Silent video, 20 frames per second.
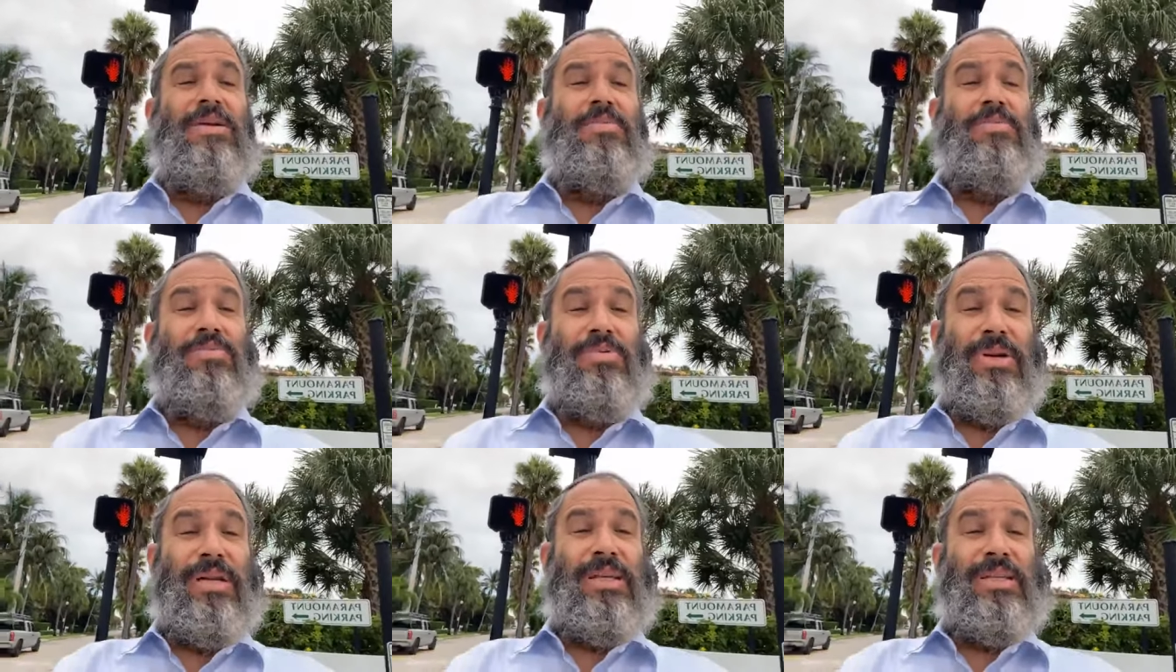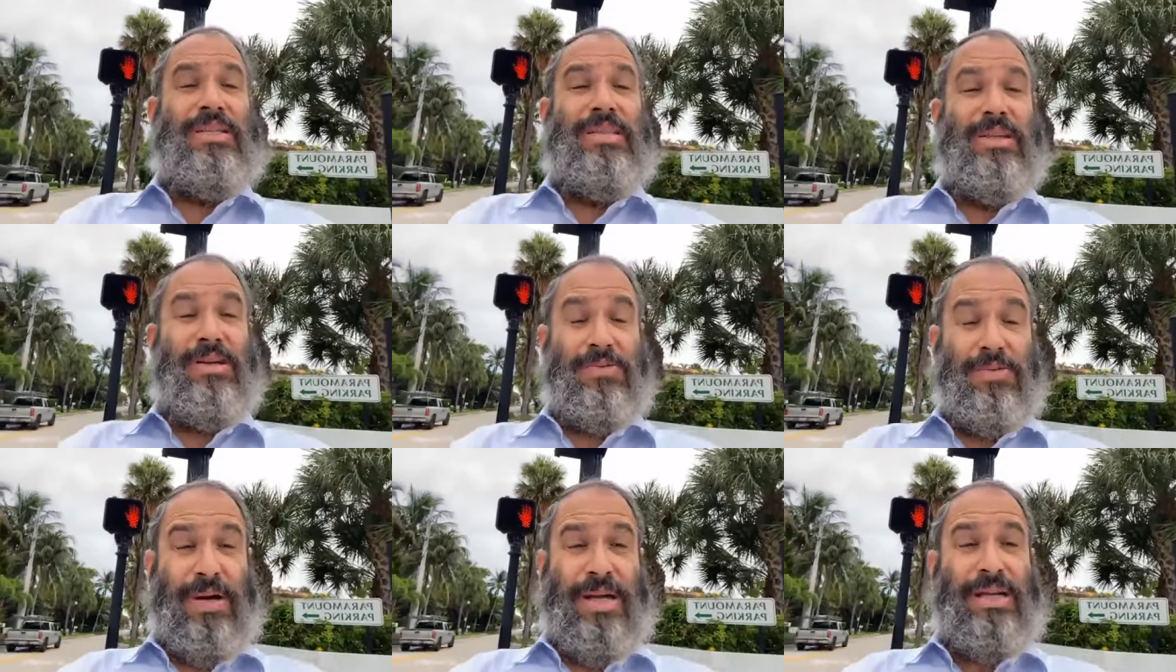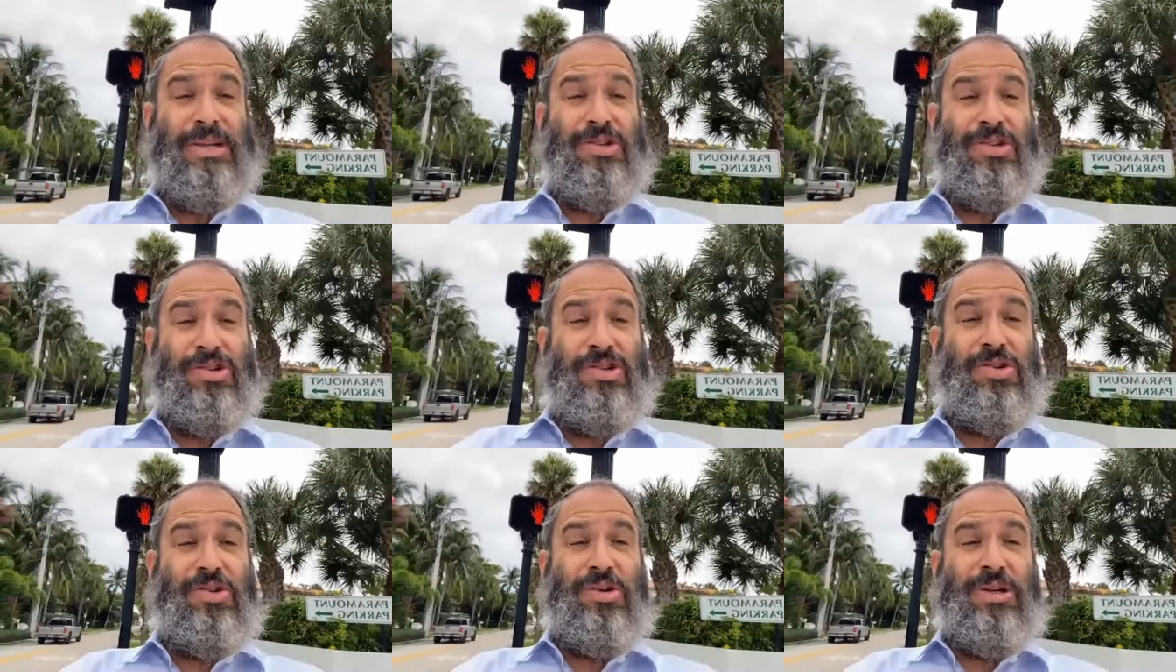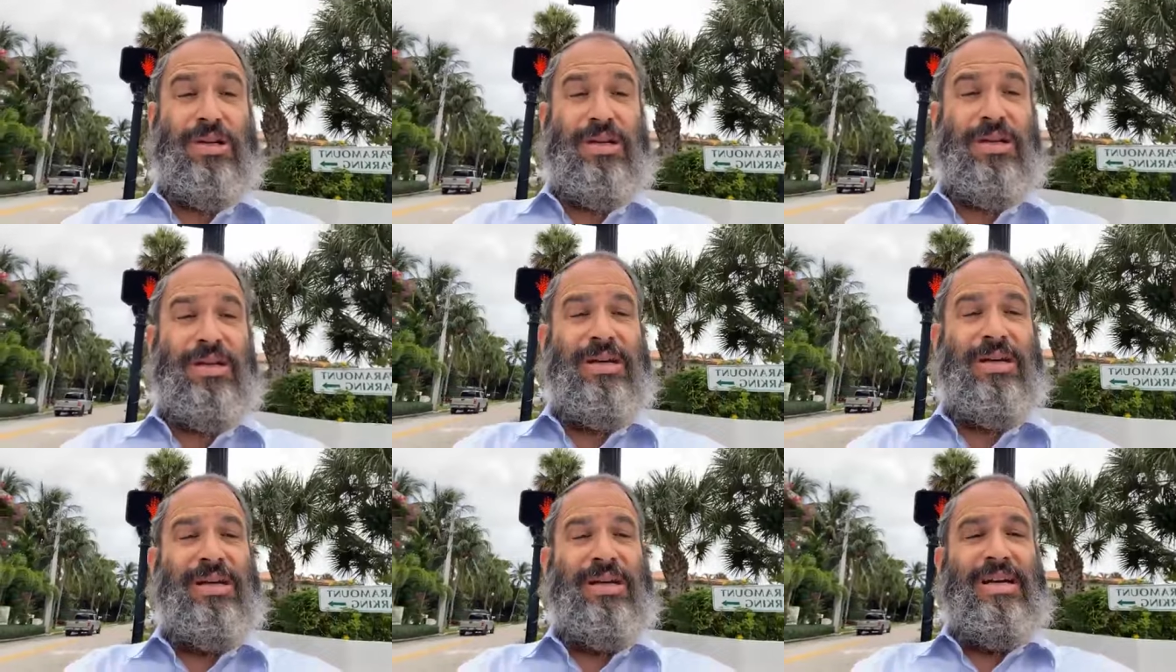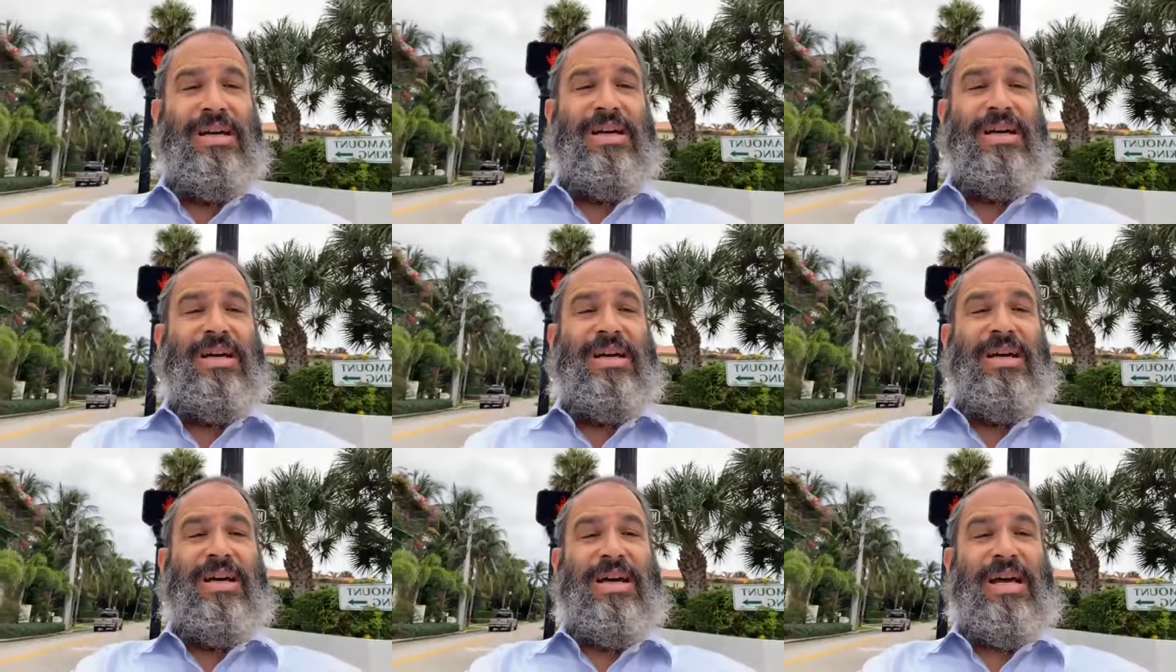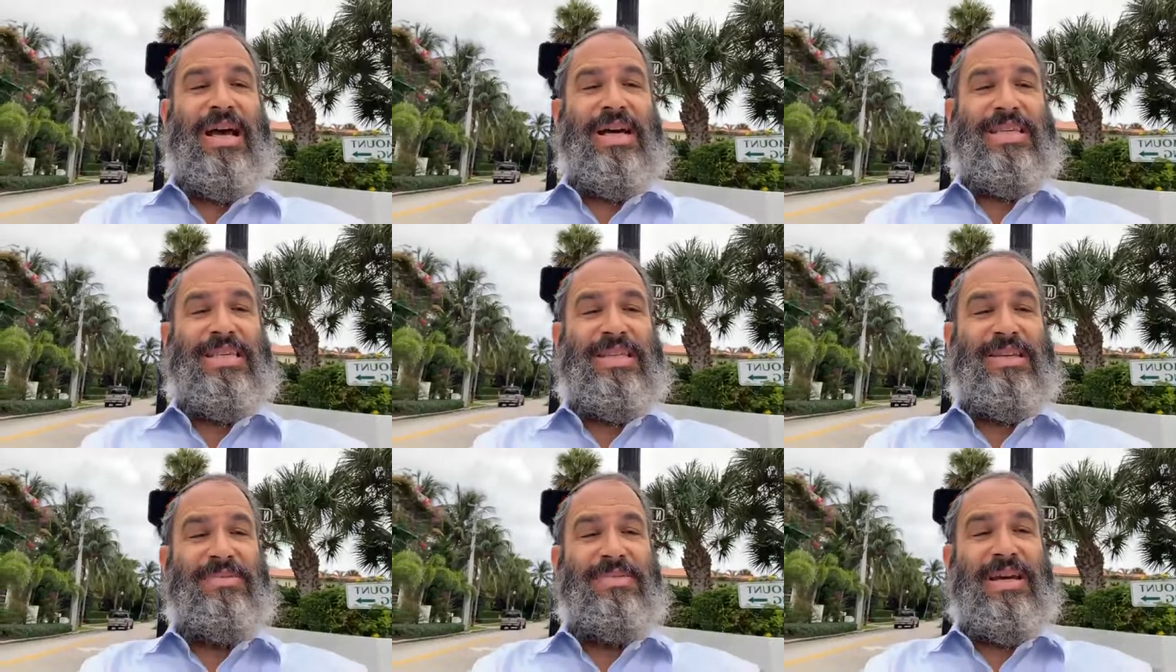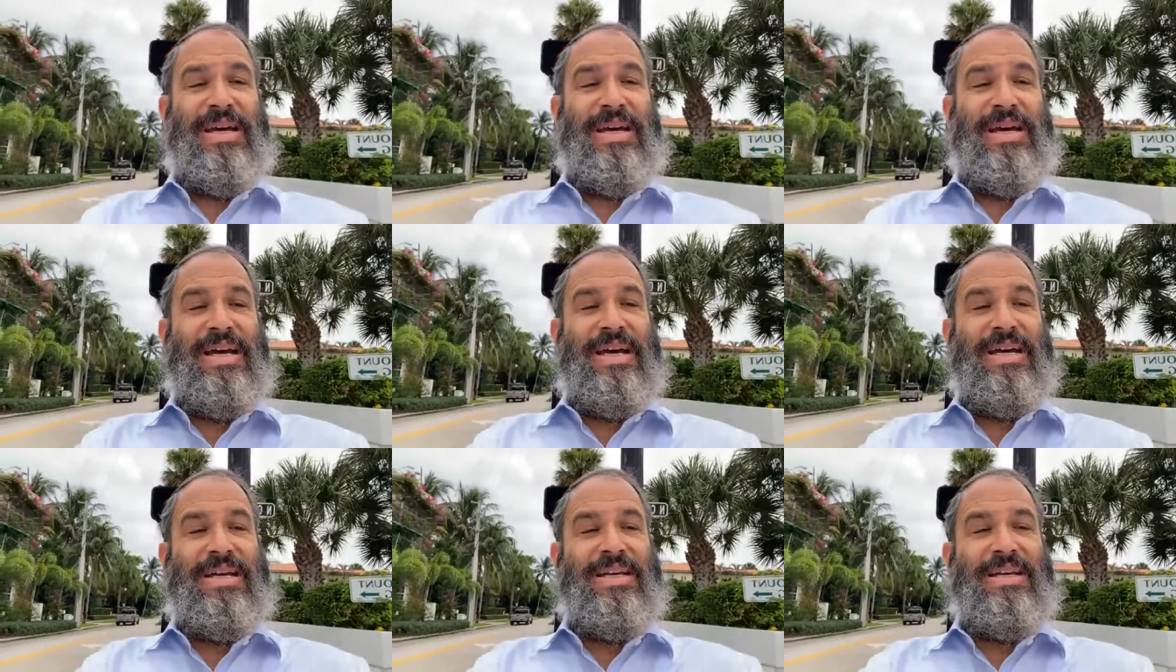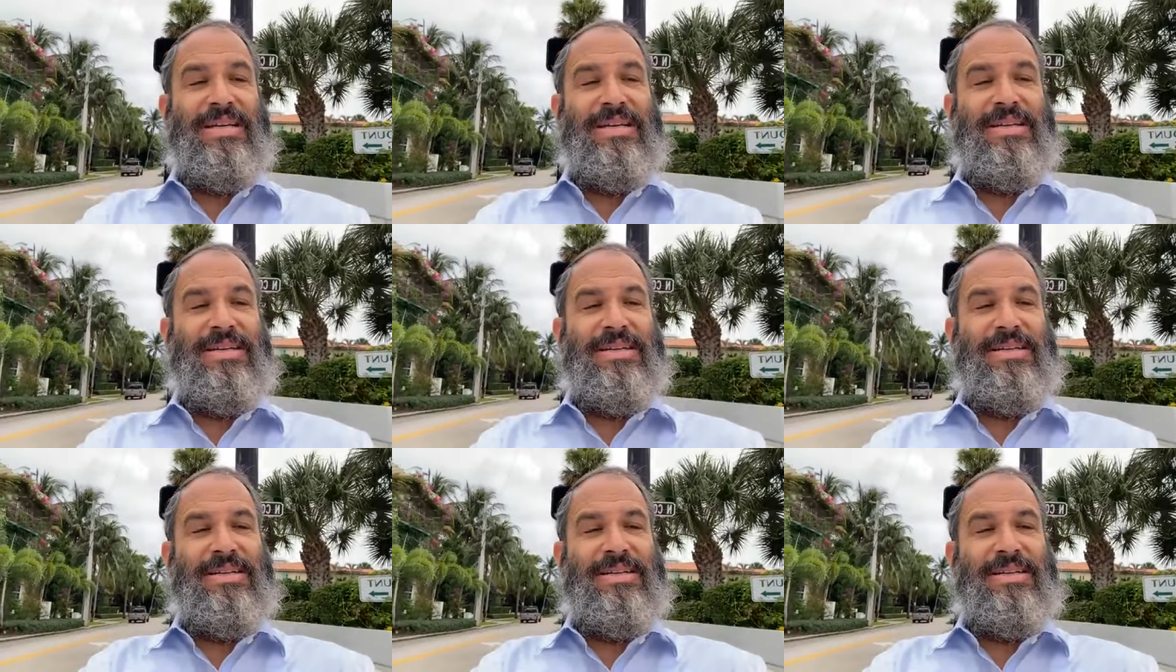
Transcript: brings the greatest joy. Chag Sameach.